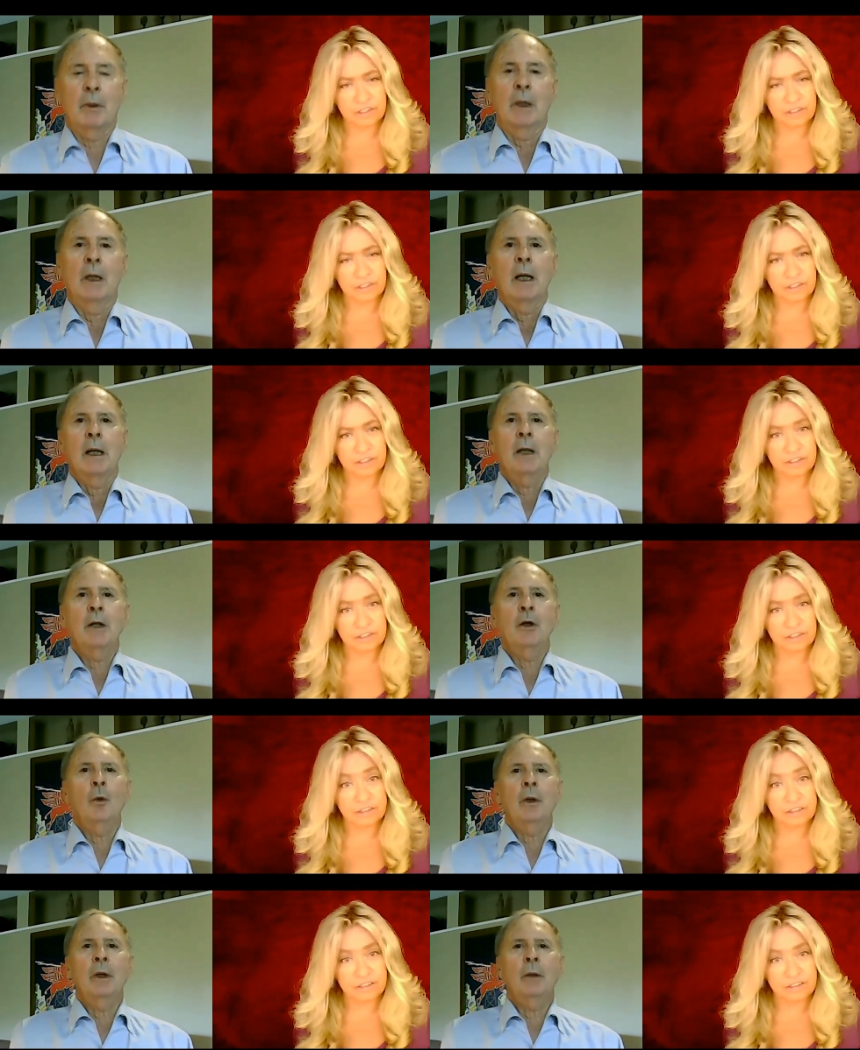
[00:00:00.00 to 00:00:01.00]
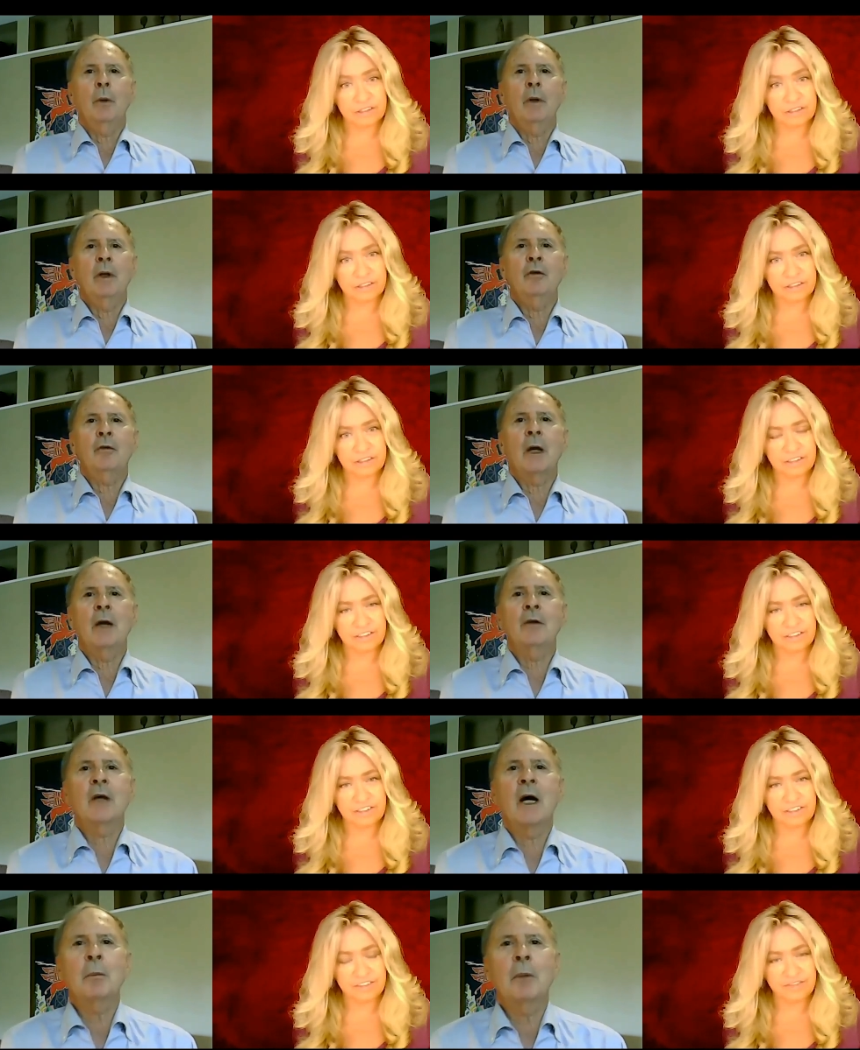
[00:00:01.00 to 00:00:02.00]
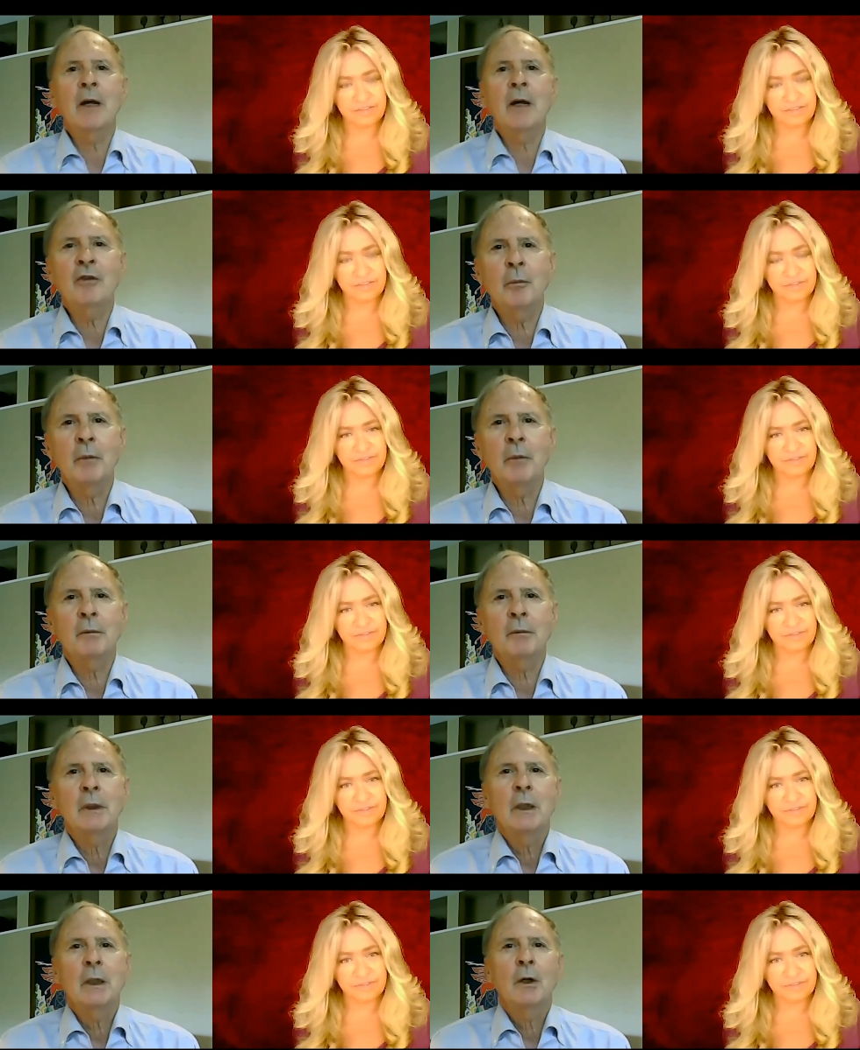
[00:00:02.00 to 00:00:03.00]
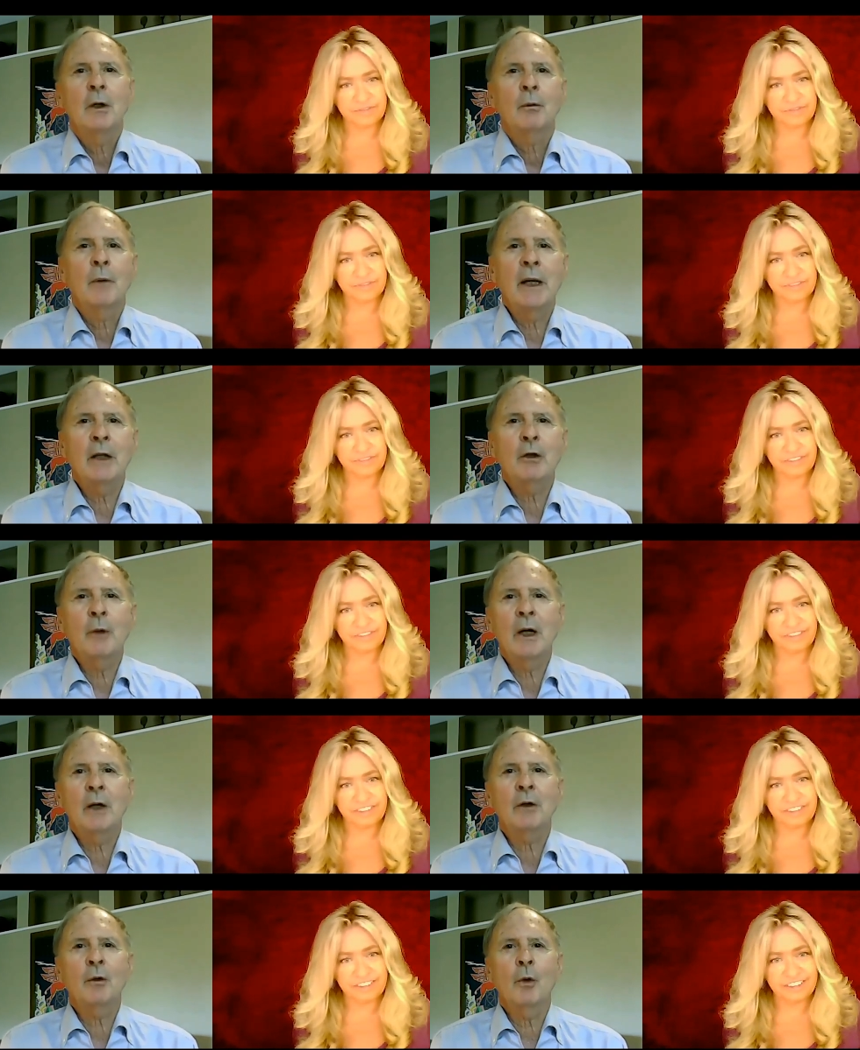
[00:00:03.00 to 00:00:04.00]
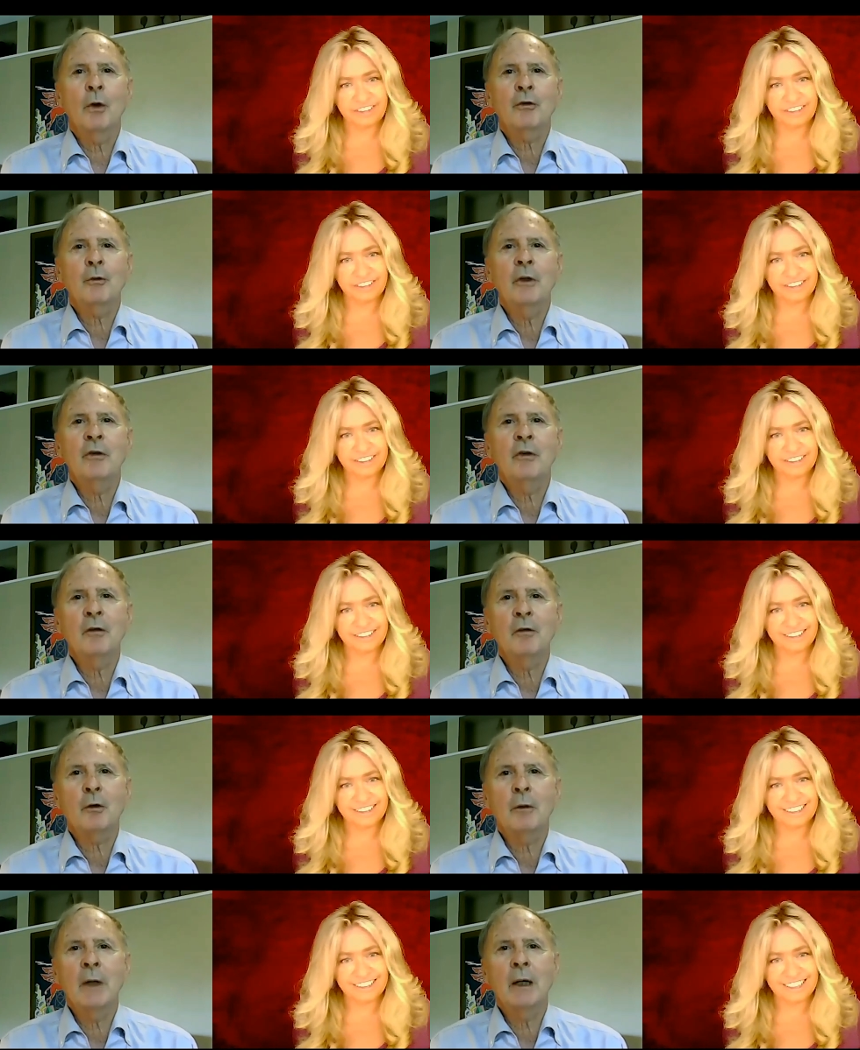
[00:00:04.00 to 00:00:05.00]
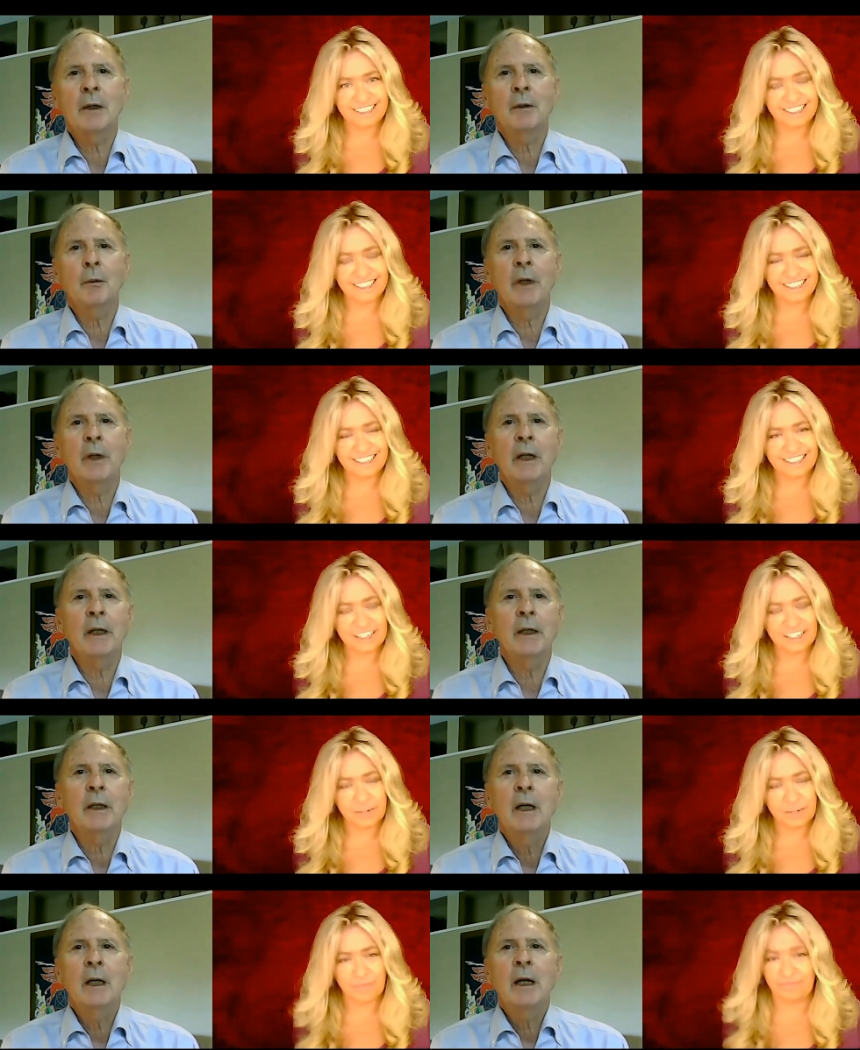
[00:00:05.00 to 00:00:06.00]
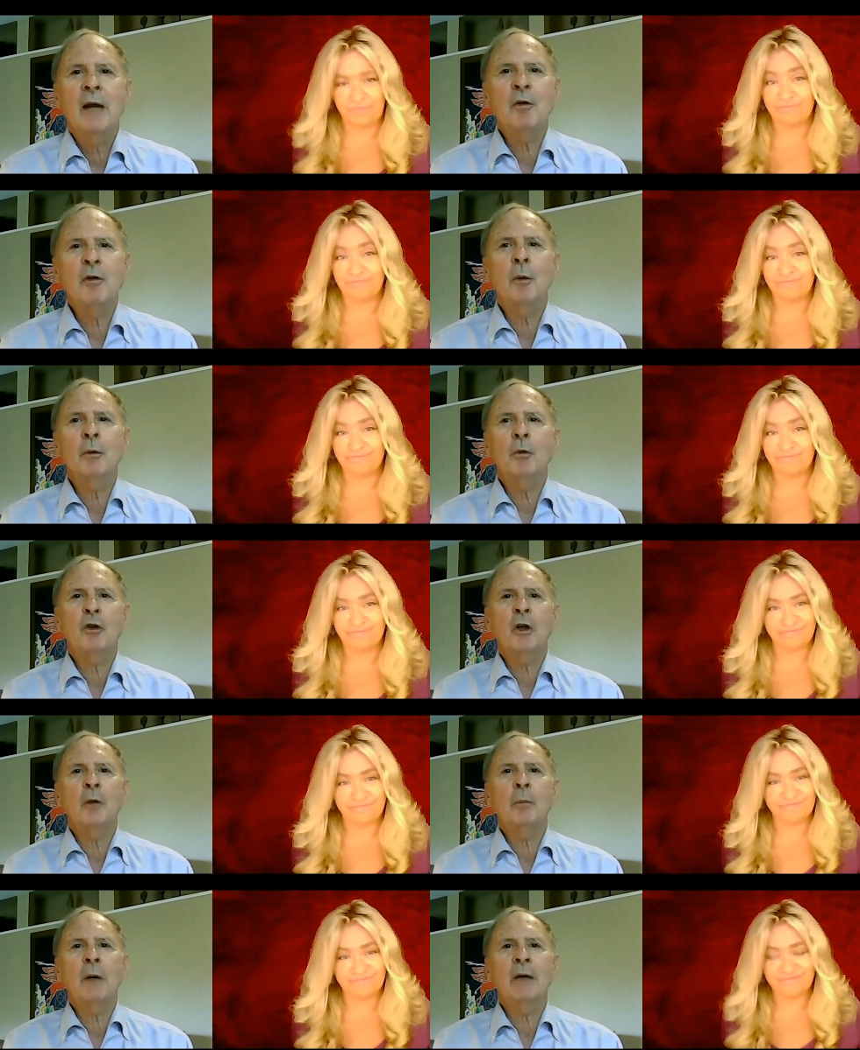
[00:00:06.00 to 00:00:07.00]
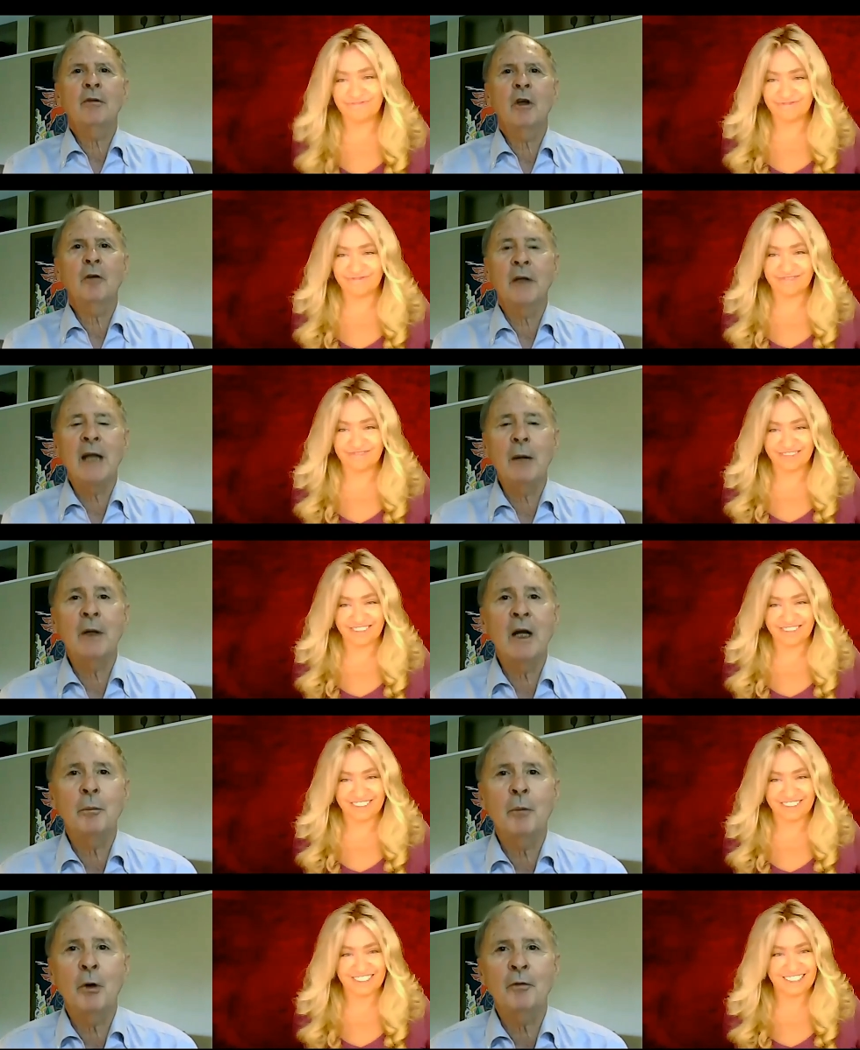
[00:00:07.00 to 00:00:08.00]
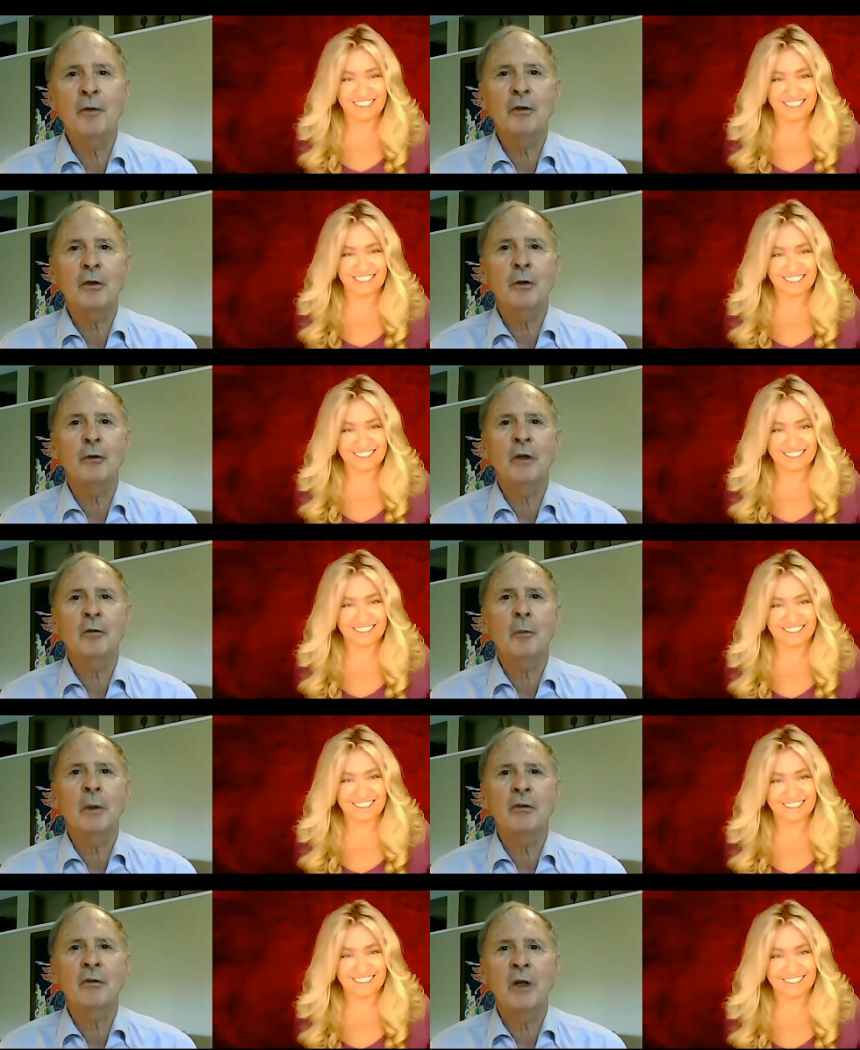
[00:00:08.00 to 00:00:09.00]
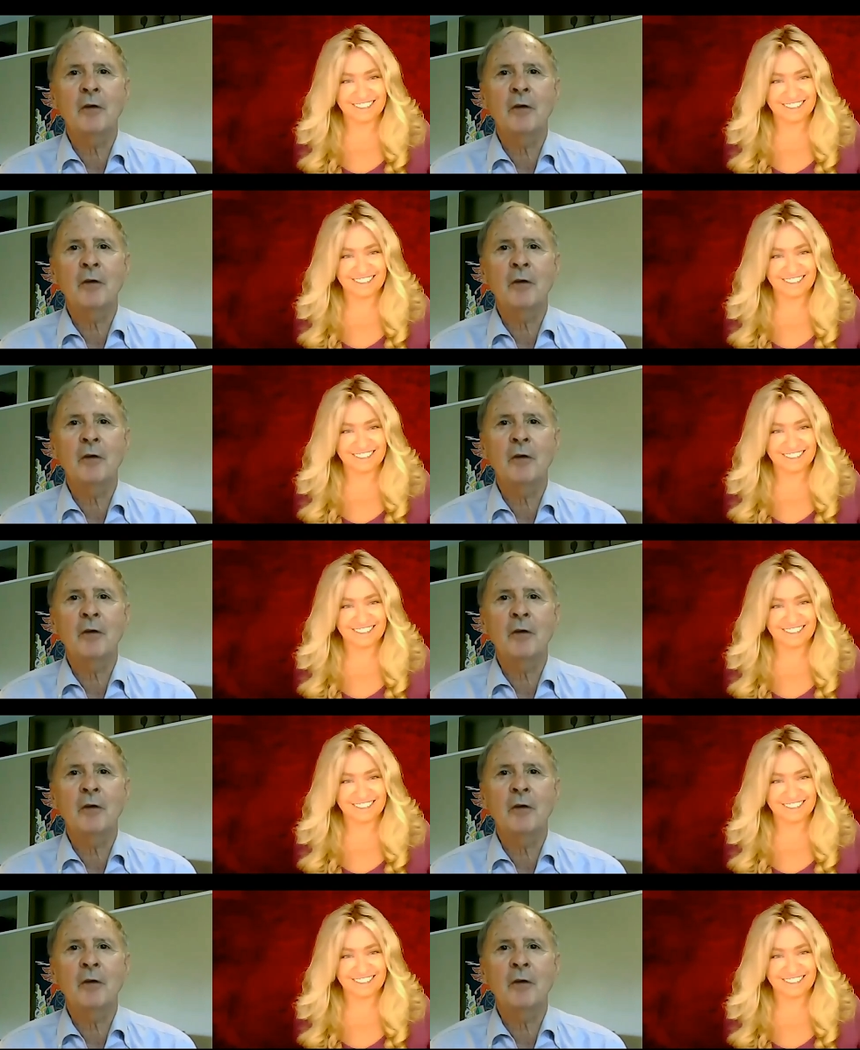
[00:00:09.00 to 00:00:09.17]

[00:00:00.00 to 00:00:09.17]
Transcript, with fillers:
Speaker 1: you know, when when these guys, God bless them, the Reddit crowd or Wall Street silver crowd, and went in and everyone was going to buy silver. And I went out and bought physical silver myself. They